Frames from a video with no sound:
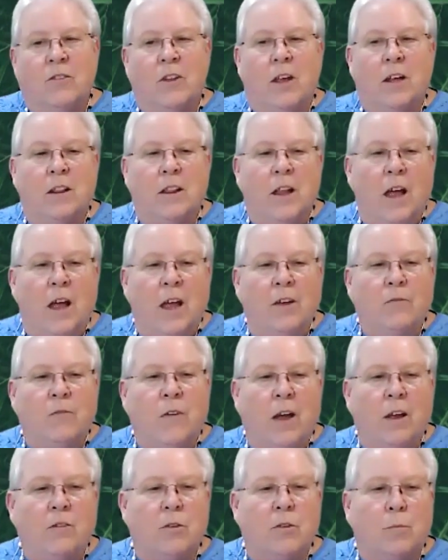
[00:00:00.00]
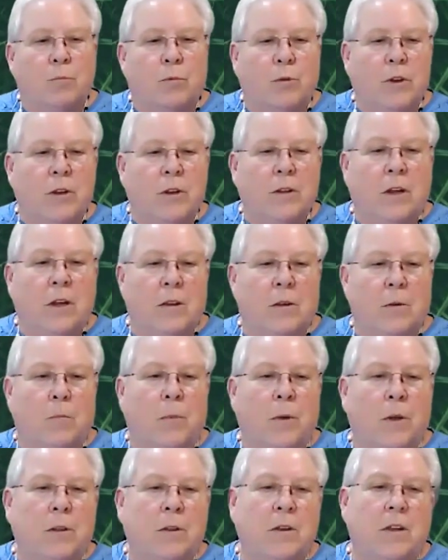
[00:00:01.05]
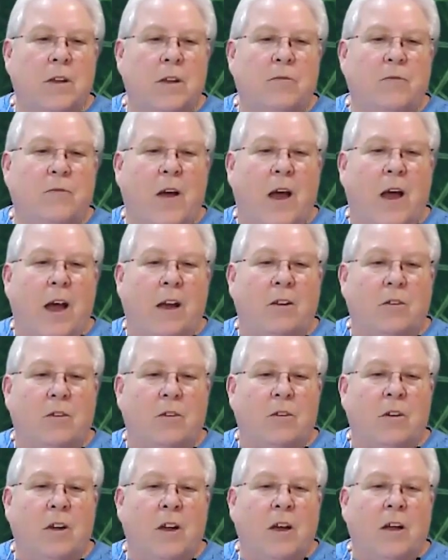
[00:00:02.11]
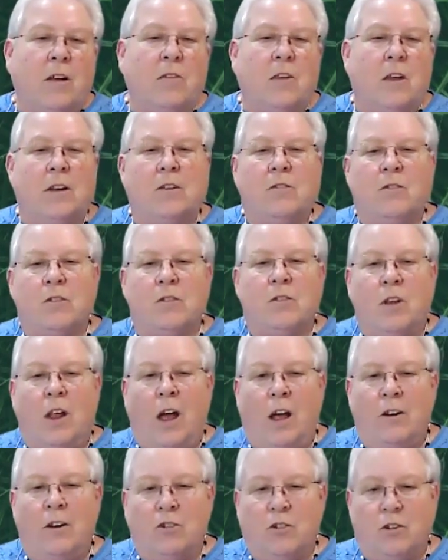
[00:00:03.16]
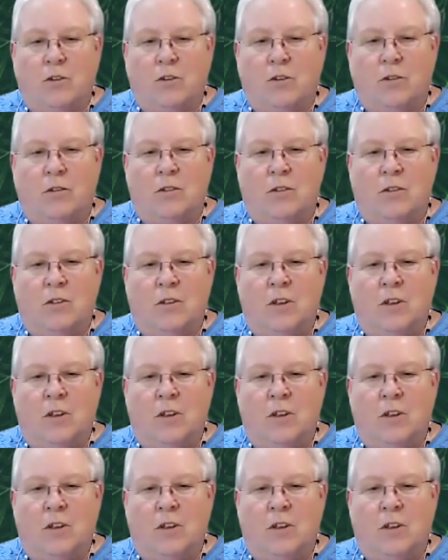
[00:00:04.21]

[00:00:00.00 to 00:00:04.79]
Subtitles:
that life has a predictability factor that is logical